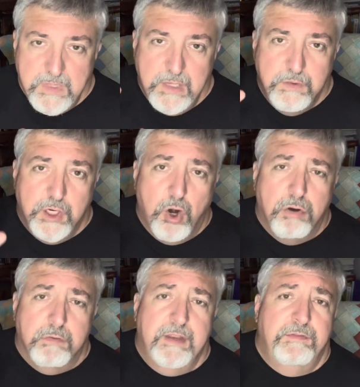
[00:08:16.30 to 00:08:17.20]
The
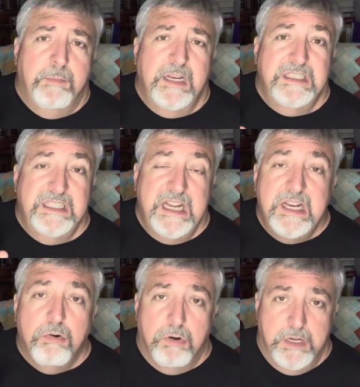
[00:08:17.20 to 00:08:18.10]
girls have to make
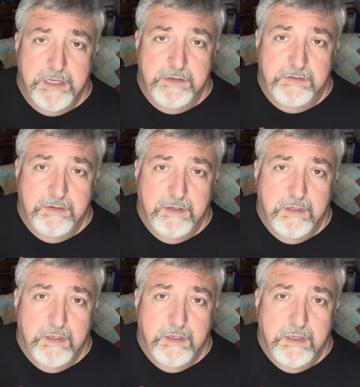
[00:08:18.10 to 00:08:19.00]
10 runs,
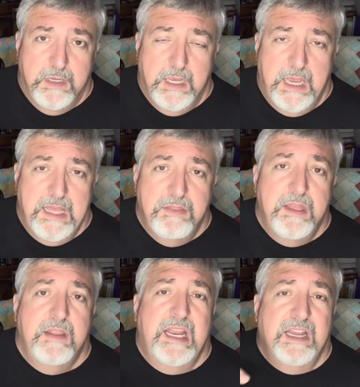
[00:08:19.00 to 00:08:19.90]
and
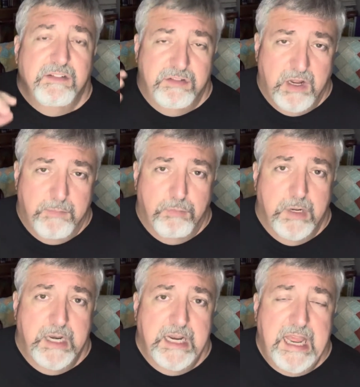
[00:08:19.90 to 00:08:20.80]
then they can stop
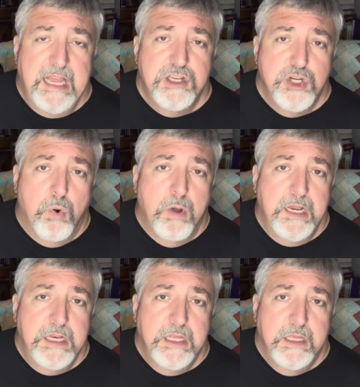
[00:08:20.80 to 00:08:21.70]
running and
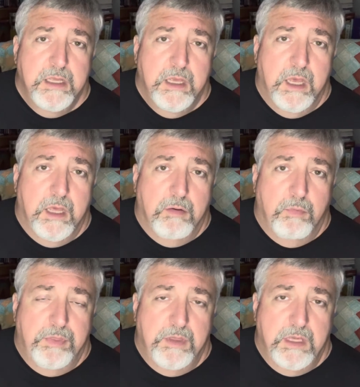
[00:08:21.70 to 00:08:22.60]
join uh,
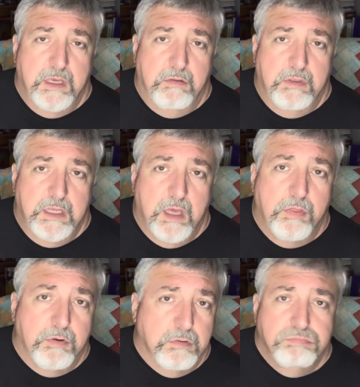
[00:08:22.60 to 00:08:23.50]
with the, the
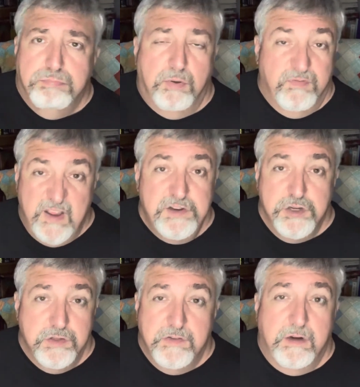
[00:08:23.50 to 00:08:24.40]
other
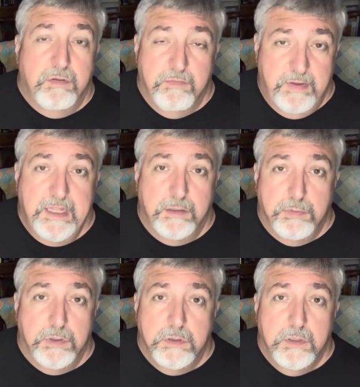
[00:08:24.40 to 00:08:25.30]
professions that are
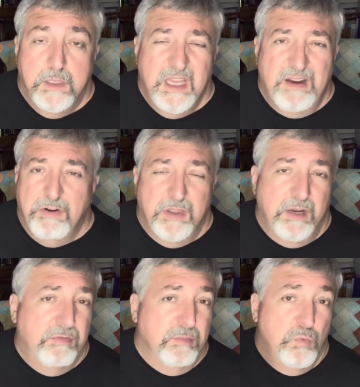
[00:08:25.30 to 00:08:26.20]
available, everything
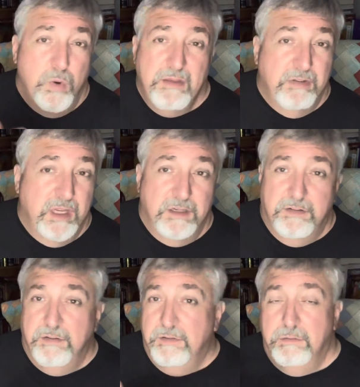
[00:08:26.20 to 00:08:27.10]
from weaving
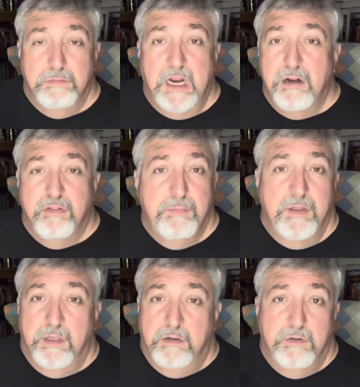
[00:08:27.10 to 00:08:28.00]
to
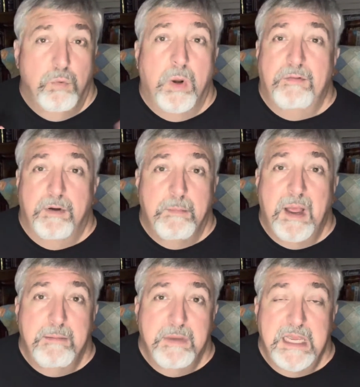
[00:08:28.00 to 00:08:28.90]
ironsmithing to whatever it
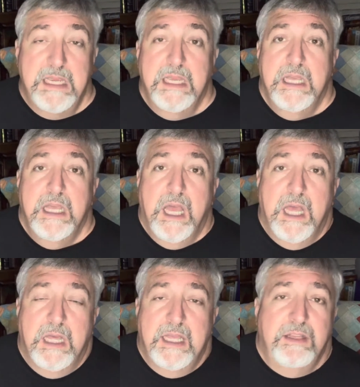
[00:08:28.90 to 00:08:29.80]
might be
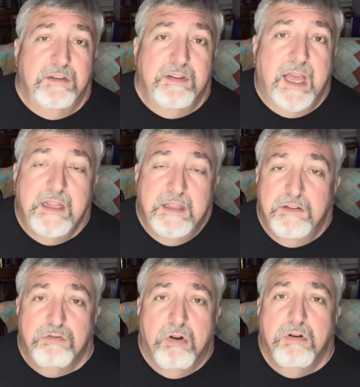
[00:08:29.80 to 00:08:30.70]
uh, inside the
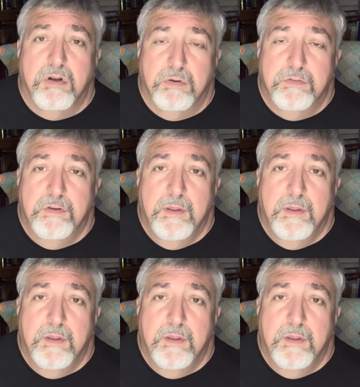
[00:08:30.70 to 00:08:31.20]
strongholds.